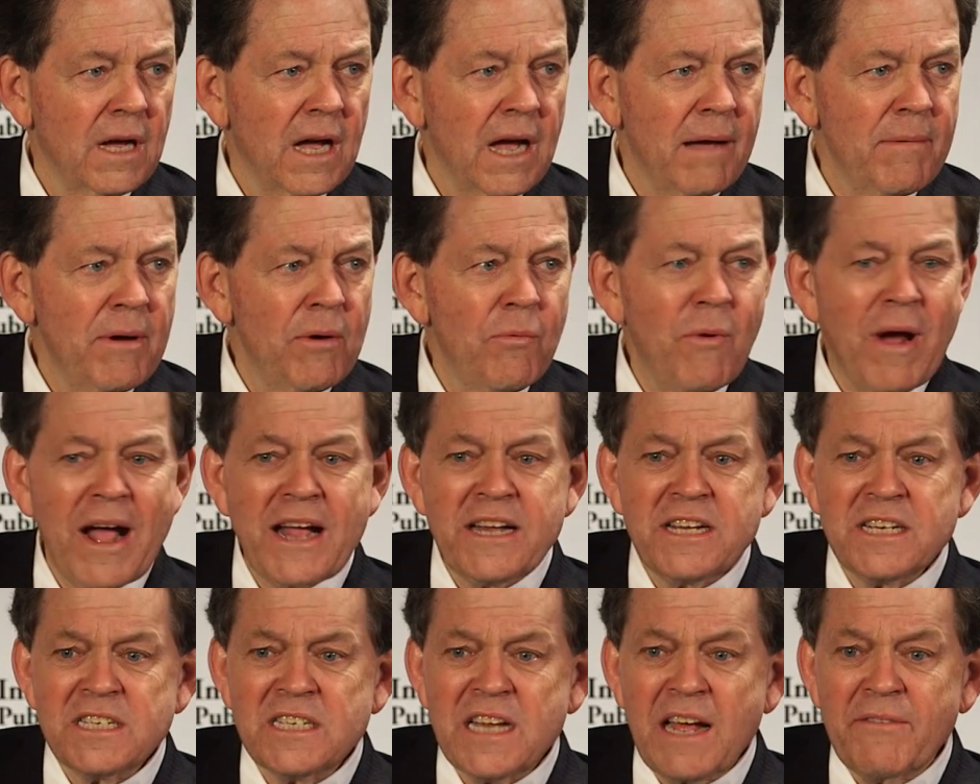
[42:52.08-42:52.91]
I mean, why
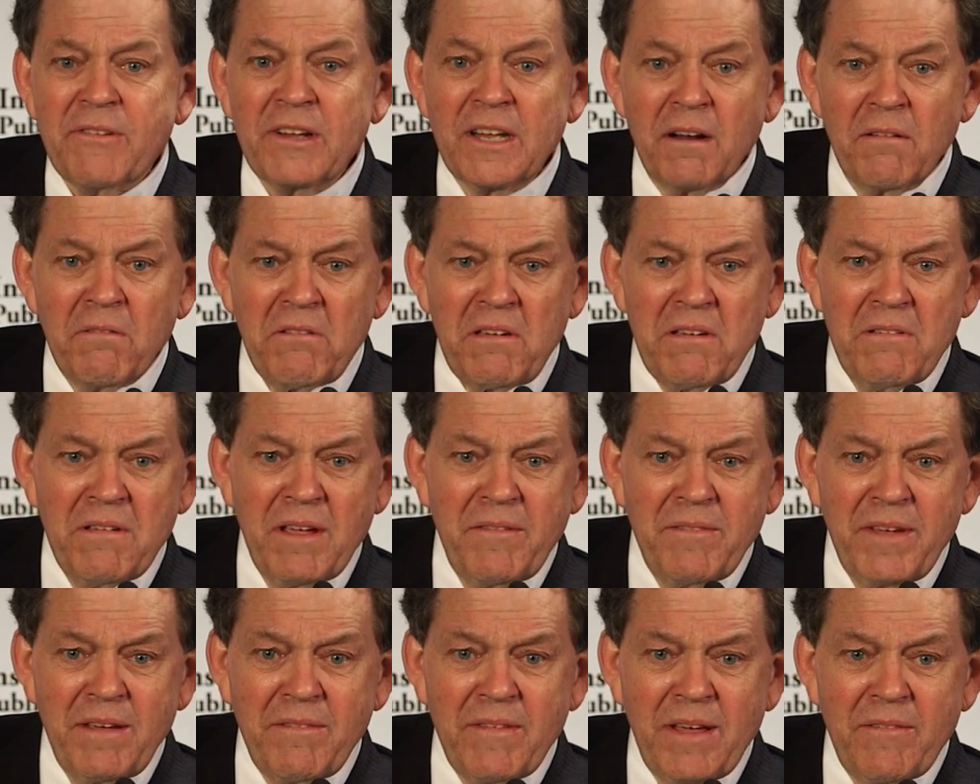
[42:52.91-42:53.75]
just have a little,
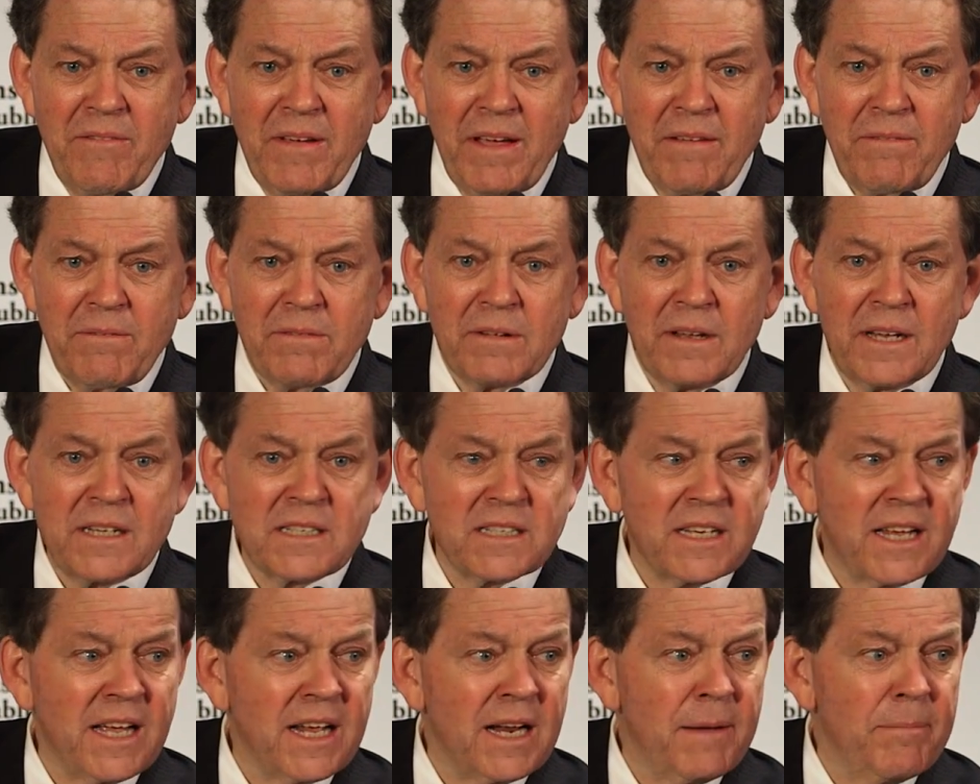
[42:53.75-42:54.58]

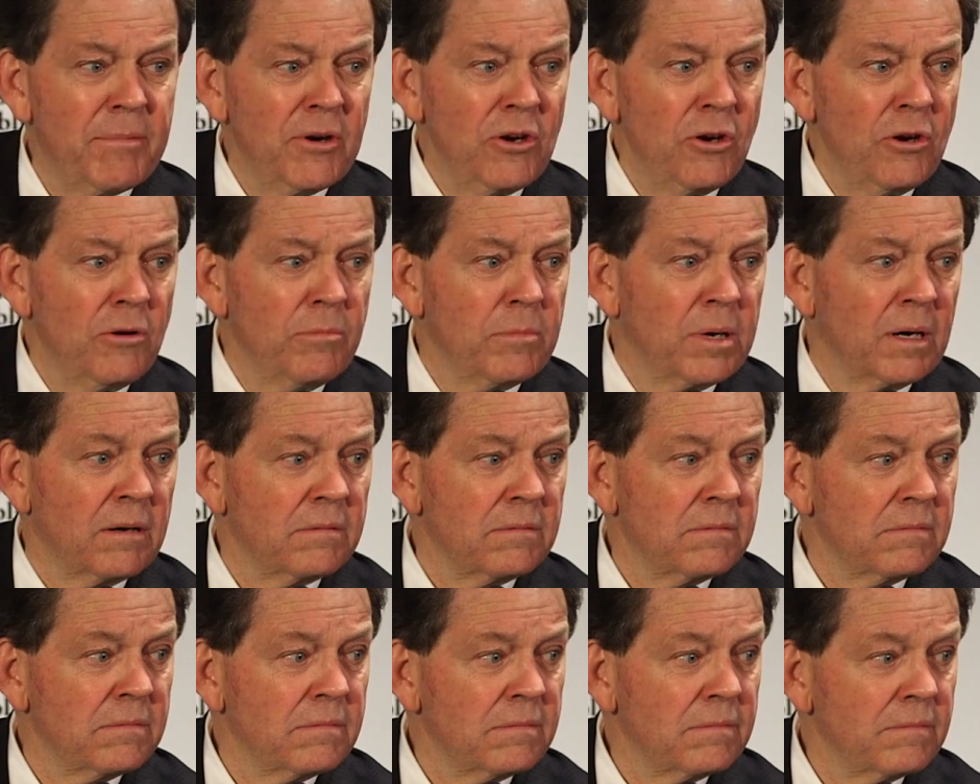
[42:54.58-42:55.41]
let's get a boom.
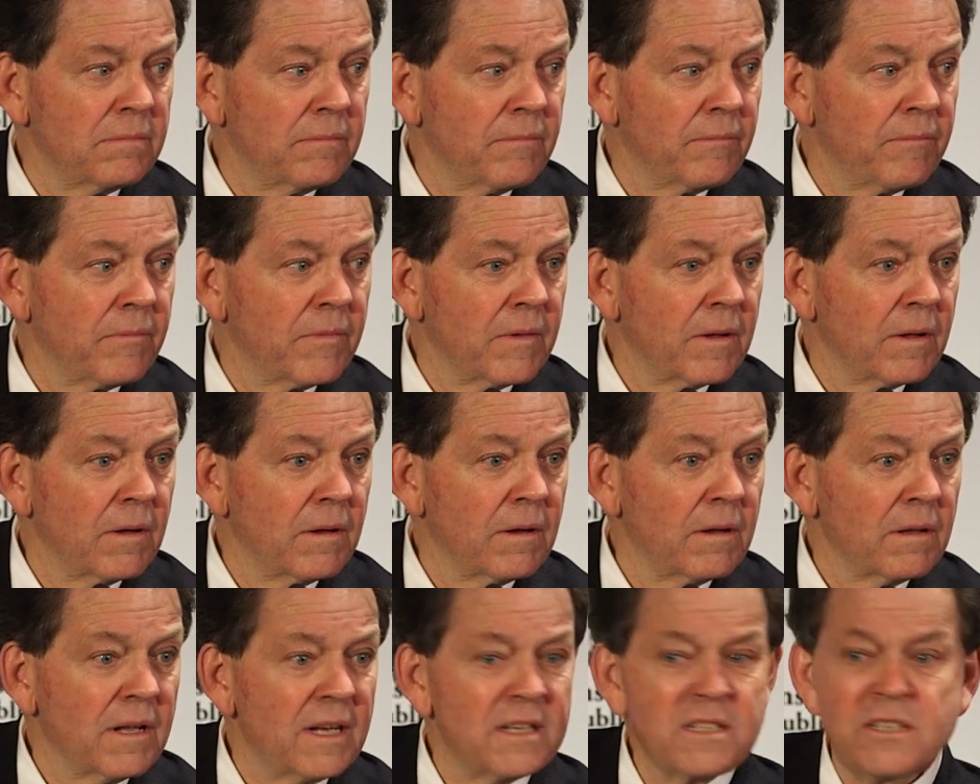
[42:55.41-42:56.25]

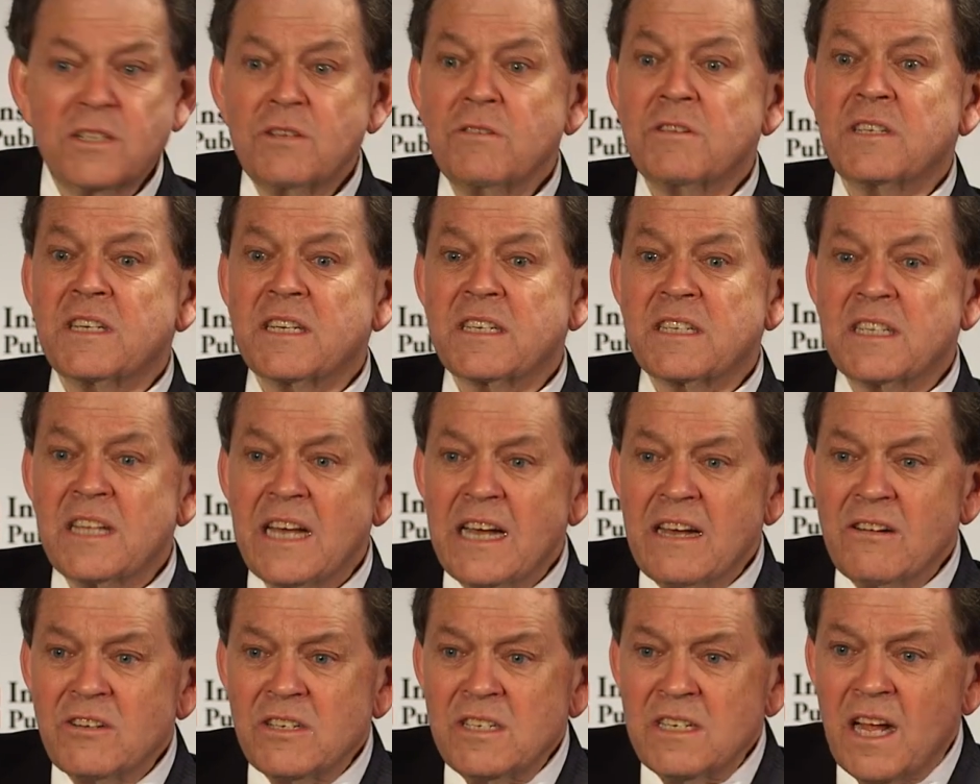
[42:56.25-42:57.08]
Let's do
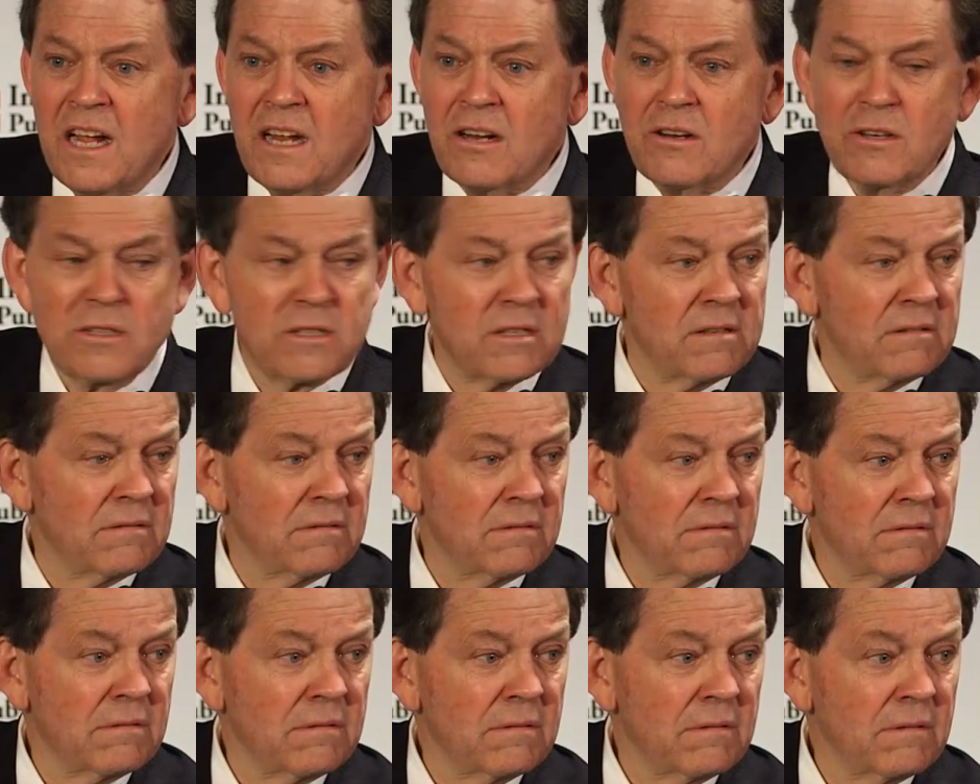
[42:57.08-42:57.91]
$6,000.
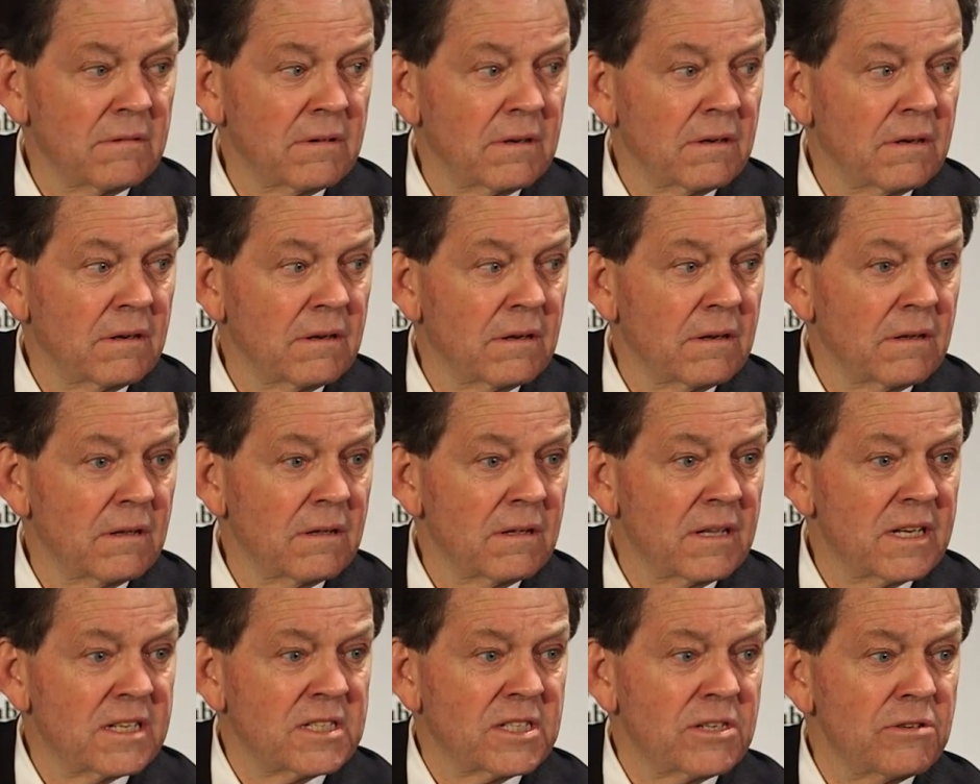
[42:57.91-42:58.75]

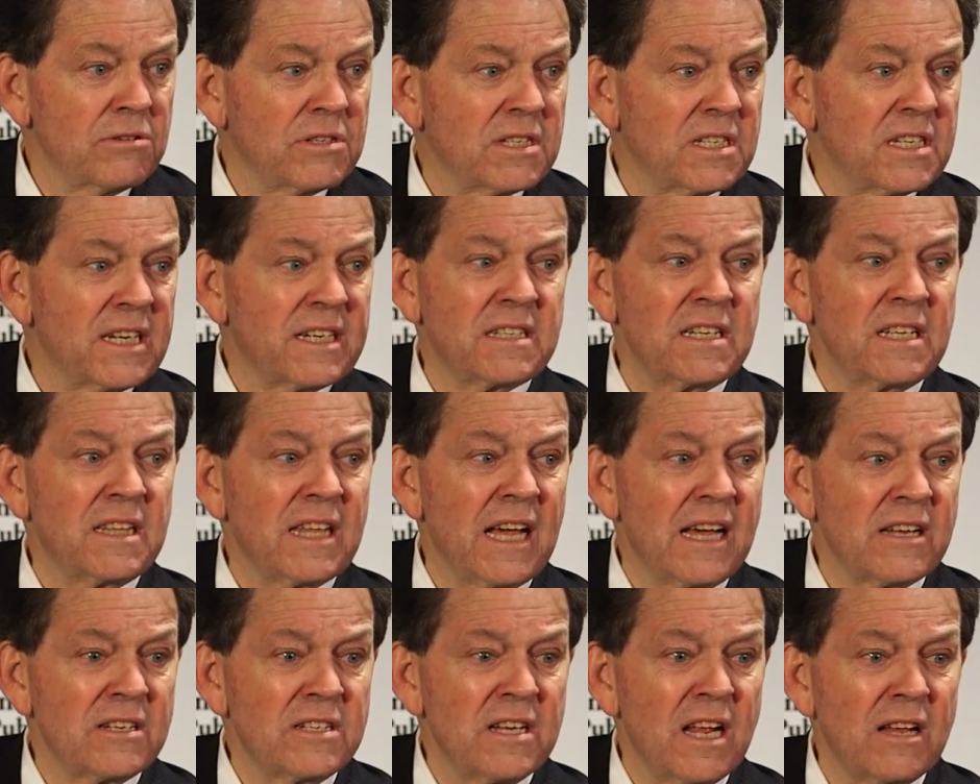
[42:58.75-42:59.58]
Let's do
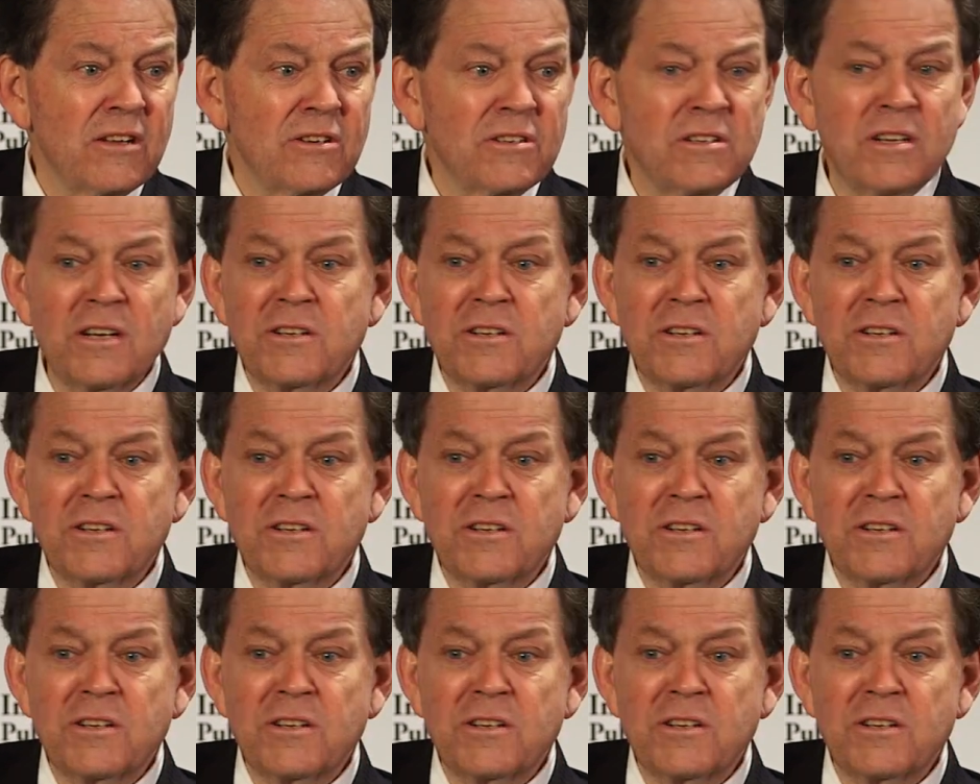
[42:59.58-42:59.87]
$60,000.